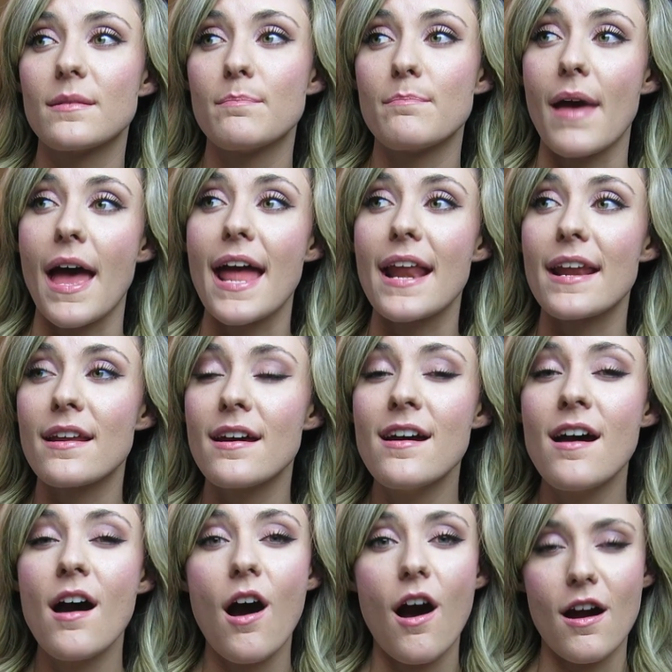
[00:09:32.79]
men
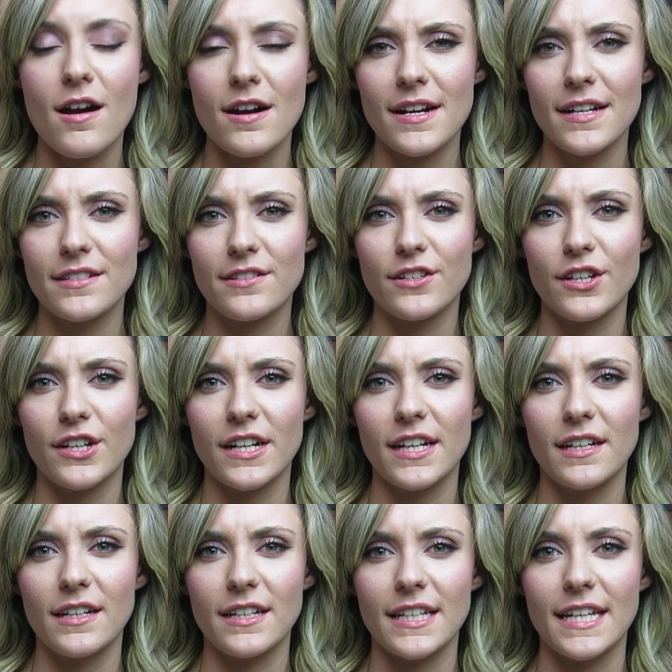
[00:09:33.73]
aren't as good
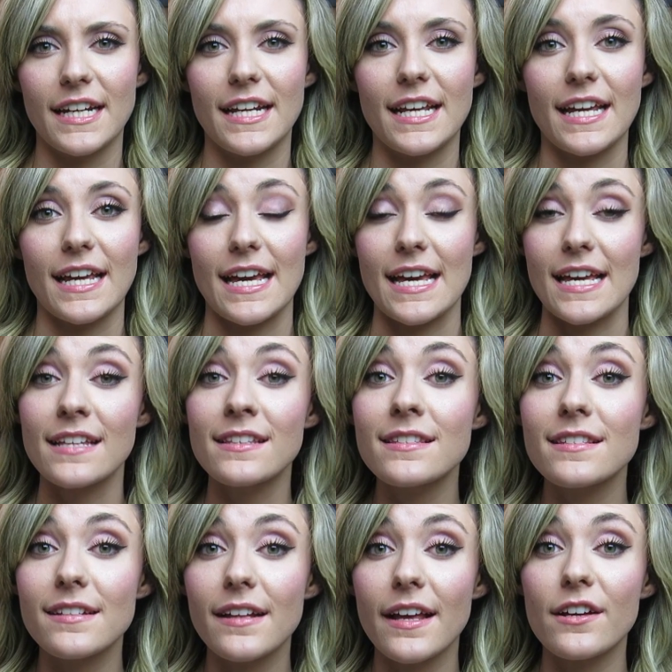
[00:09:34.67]
at getting
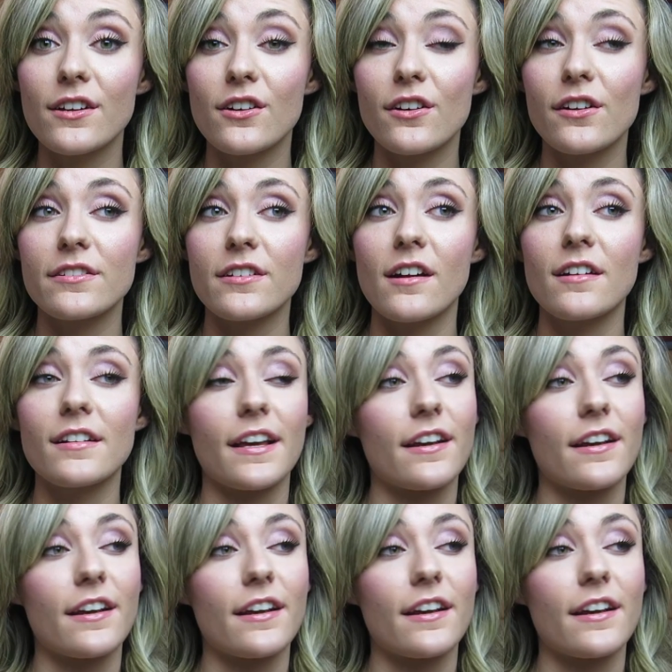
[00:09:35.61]
hints like girls are.